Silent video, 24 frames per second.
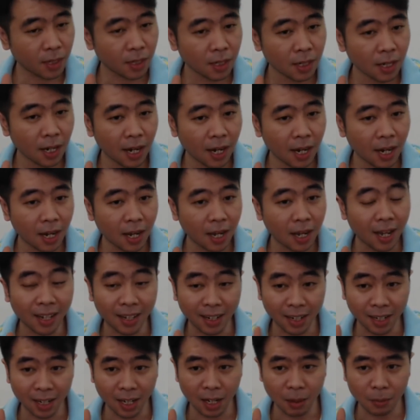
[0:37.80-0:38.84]
Uh,
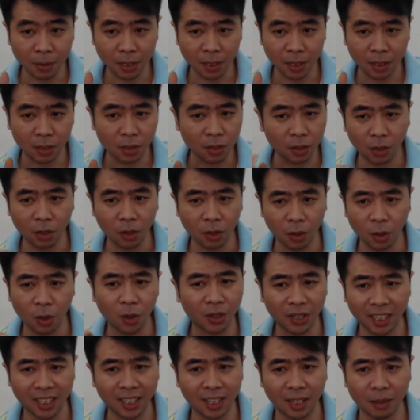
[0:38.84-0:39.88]
Aragami or
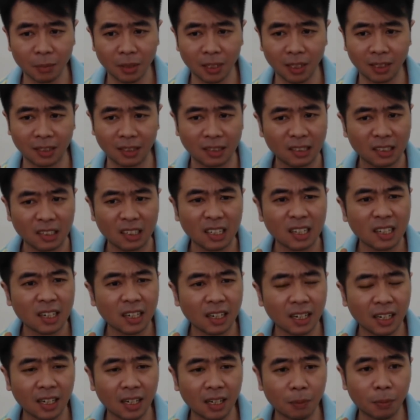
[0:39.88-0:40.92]
Origami
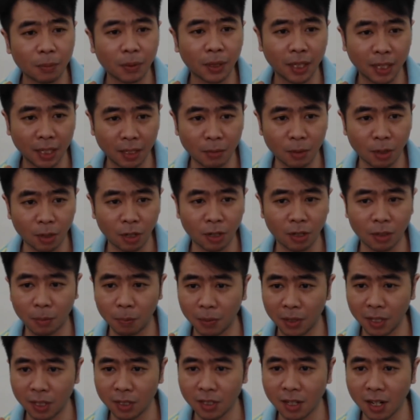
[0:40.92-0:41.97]
uh,
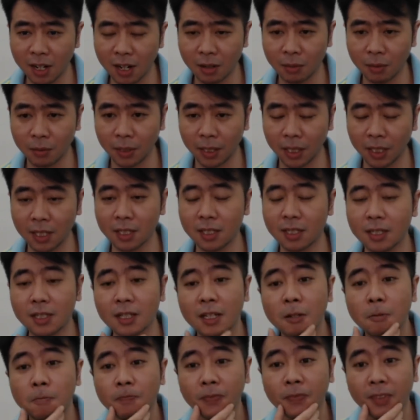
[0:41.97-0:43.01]
Behemoth Peace Armor, because
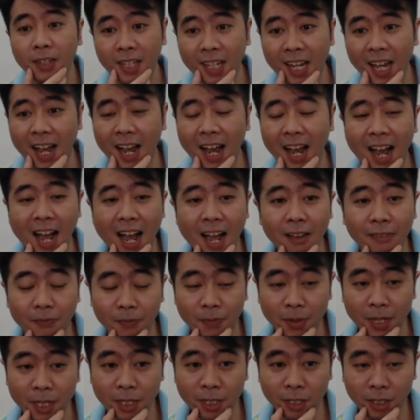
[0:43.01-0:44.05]
yeah,
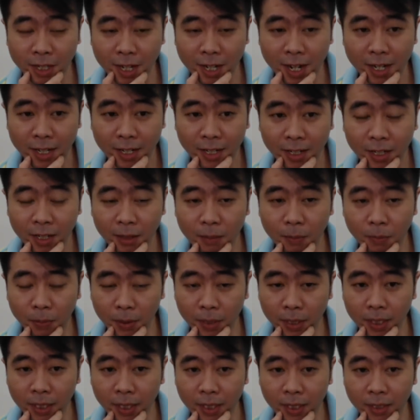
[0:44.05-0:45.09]
I've been trying and
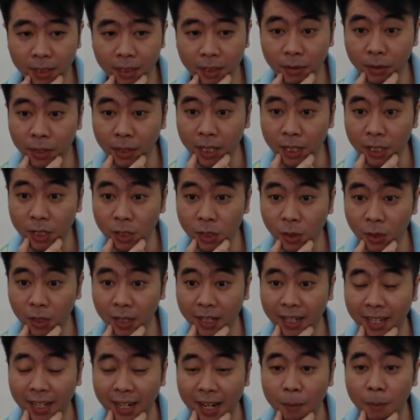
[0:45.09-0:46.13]
playing the Great Sword
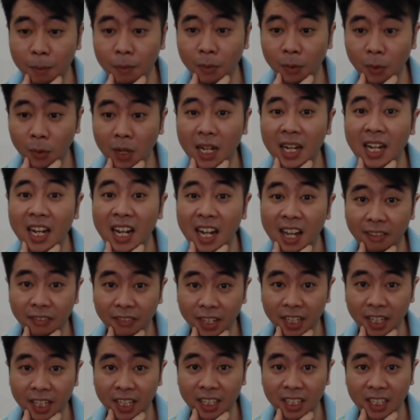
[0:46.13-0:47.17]
and I'm
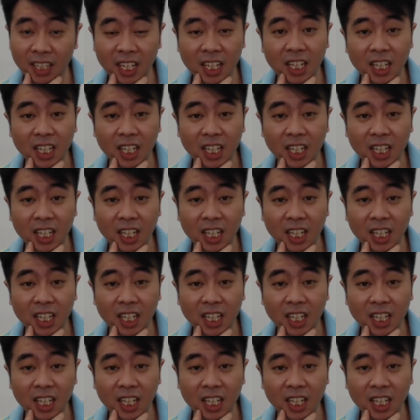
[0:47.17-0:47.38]
loving it